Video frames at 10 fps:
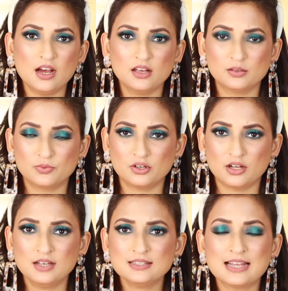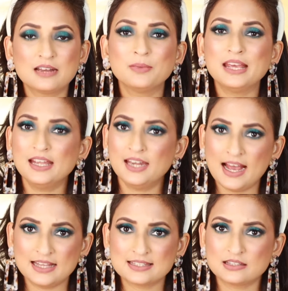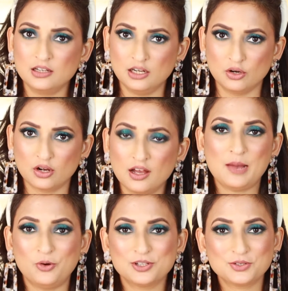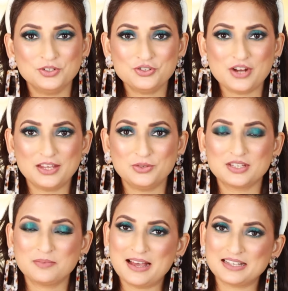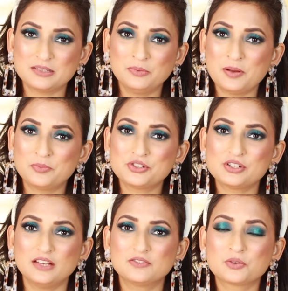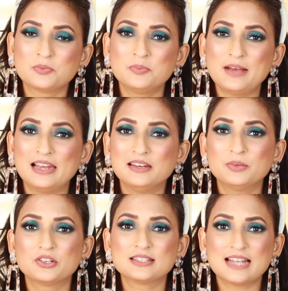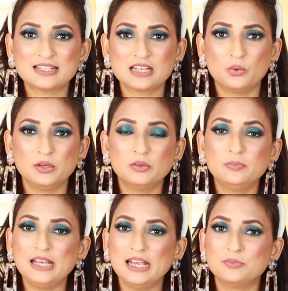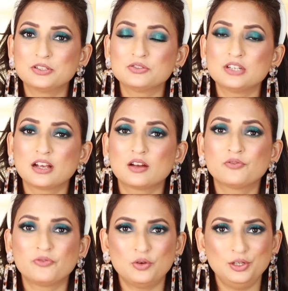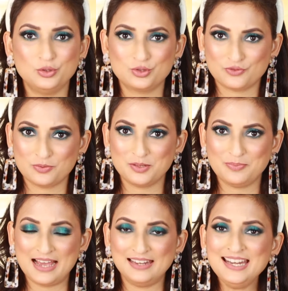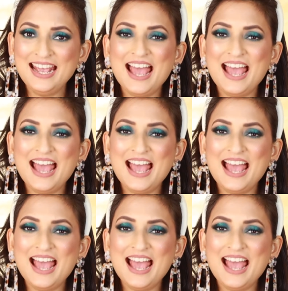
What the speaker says: other products that may enhance the look. I'm also going to try using maximum number shades from the palette because that's how we will be able to take out full use from the palette.